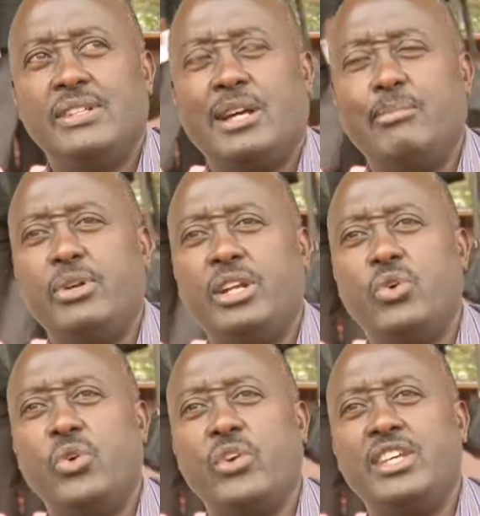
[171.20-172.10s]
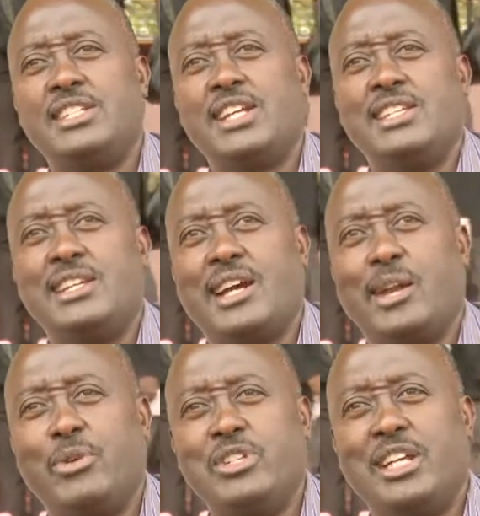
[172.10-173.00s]
somebody who registers in
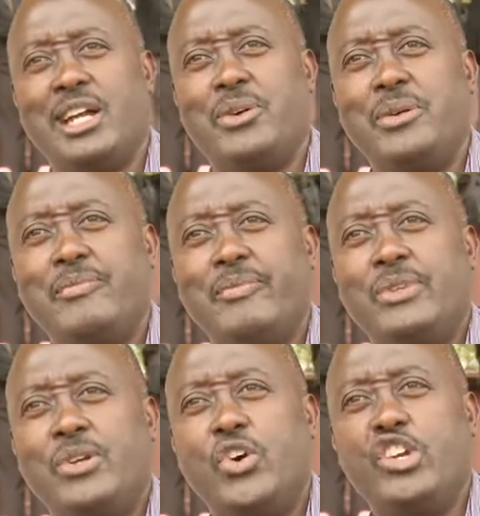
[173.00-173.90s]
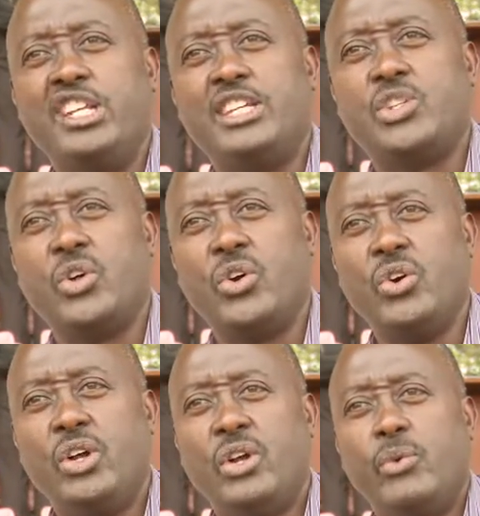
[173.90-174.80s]
Karamoja now or in
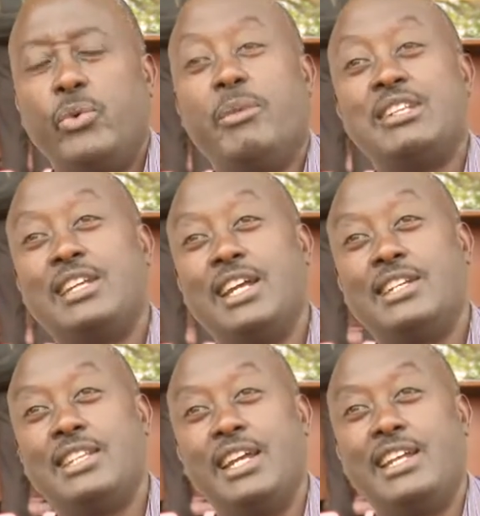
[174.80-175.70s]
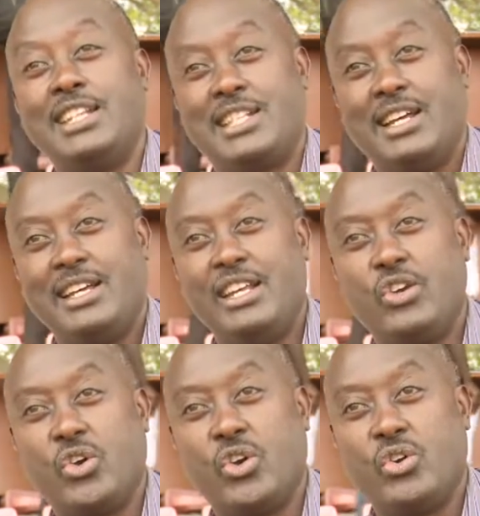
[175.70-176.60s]
Kisoro, we must get the data
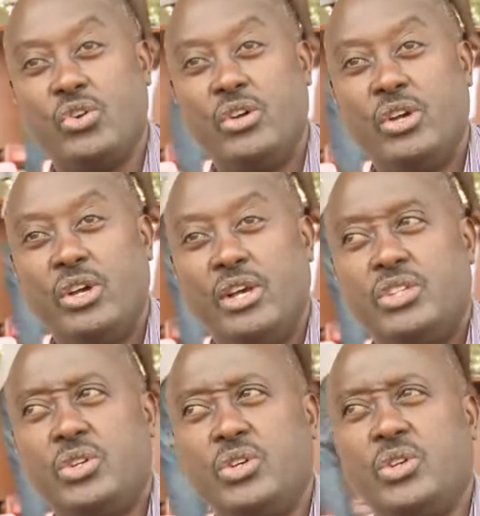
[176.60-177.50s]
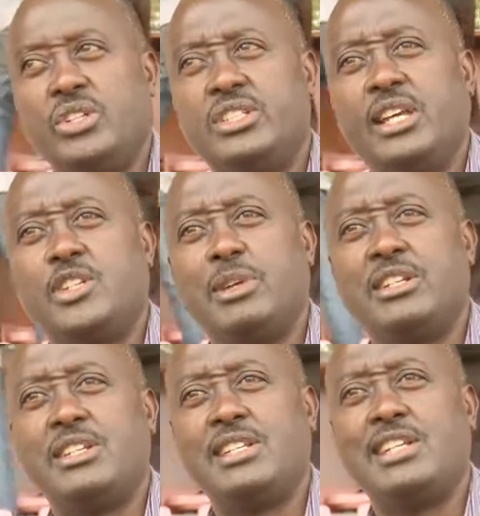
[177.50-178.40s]
in Kololo. So you don't
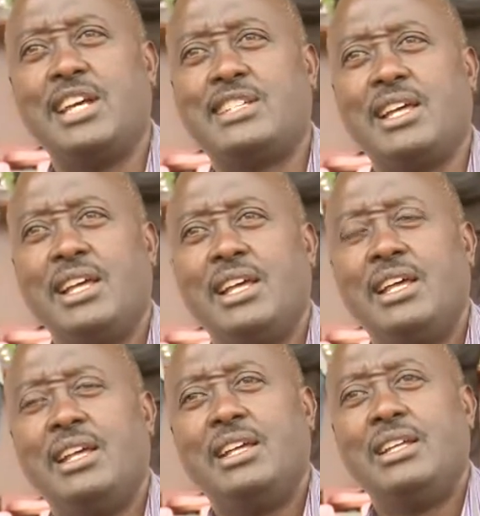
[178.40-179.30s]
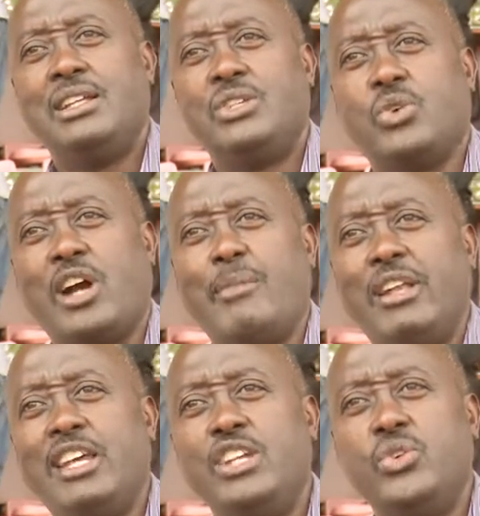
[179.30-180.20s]
expect this data to come
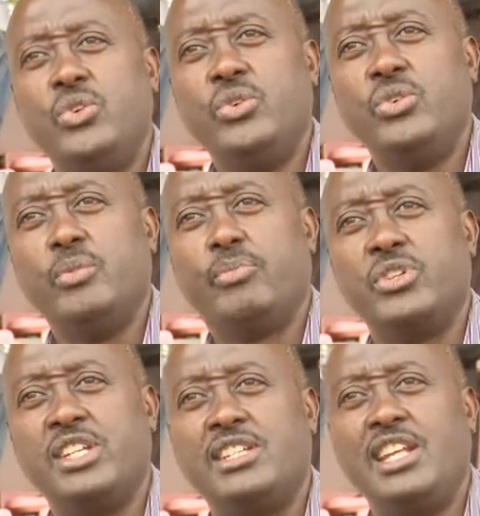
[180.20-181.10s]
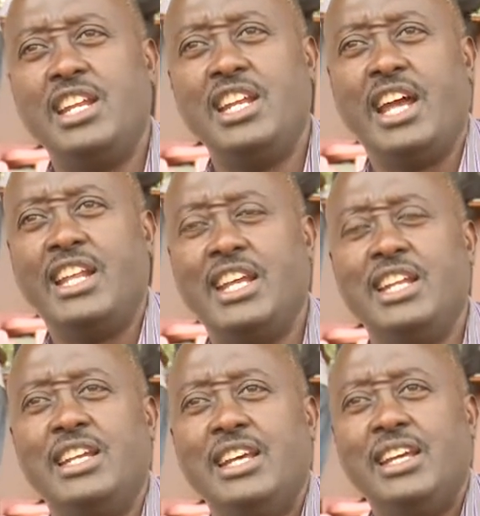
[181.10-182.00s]
and then you process the NIN and
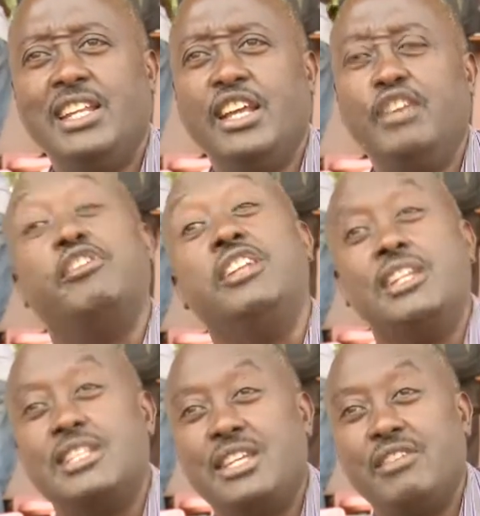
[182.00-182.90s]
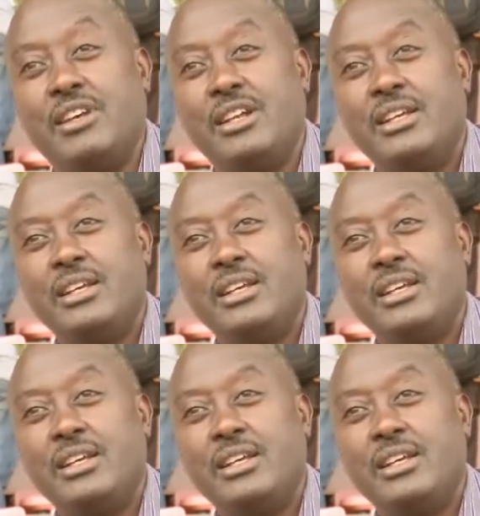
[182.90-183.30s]
then in the evening it's given.